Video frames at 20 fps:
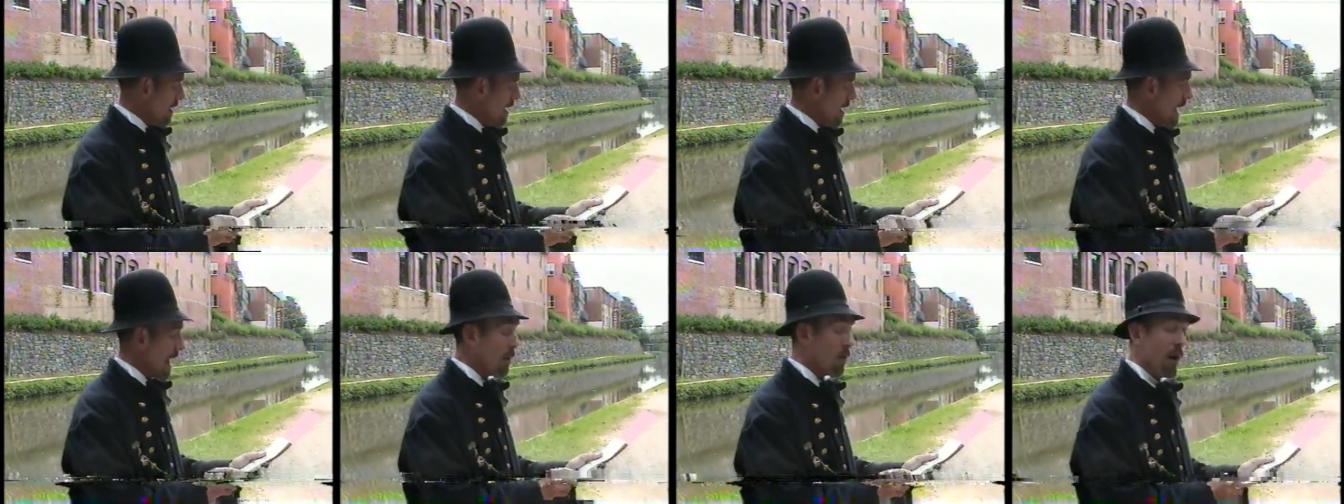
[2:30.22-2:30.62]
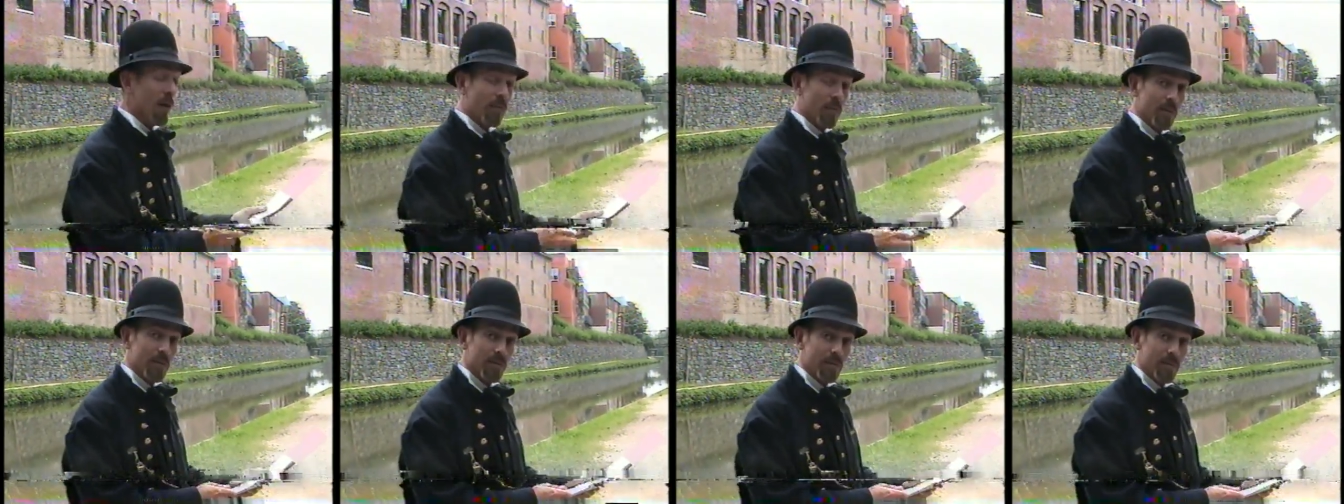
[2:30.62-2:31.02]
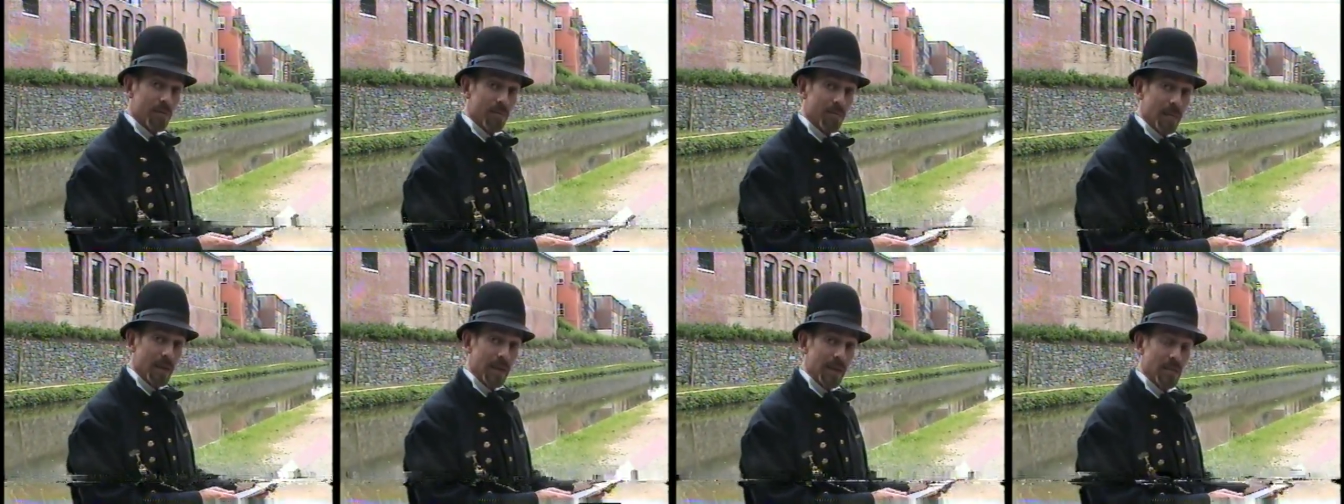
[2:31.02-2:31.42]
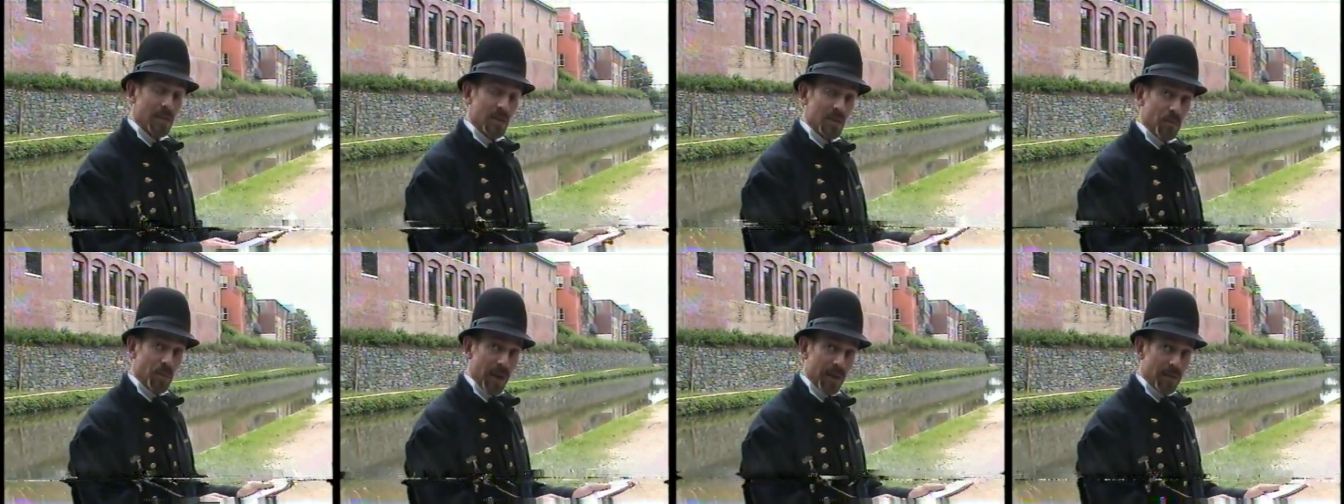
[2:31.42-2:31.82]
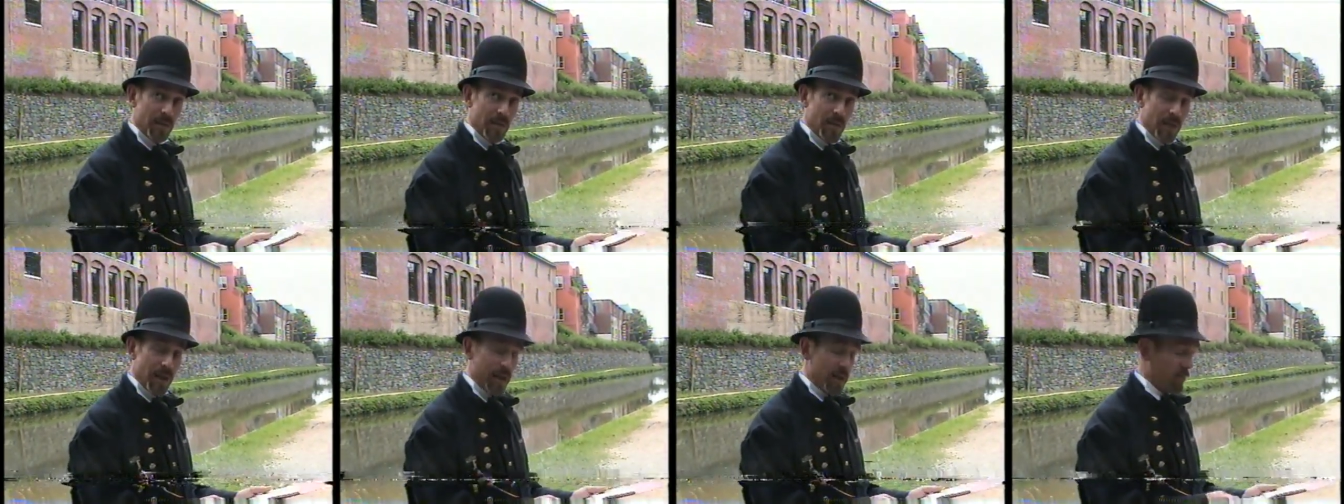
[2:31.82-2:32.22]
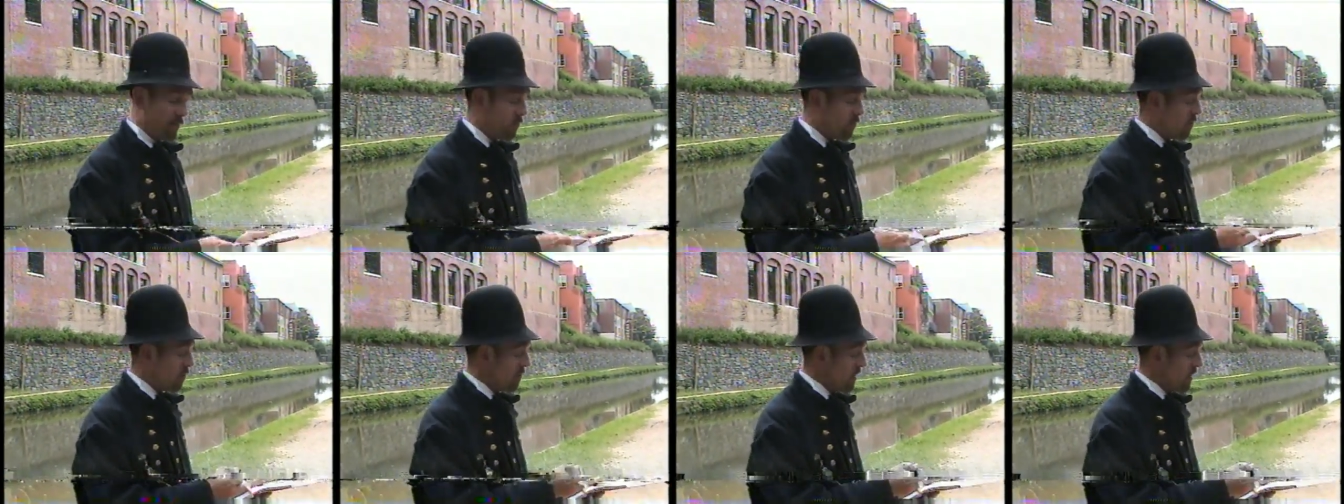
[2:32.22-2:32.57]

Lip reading: However, he's expected to make a full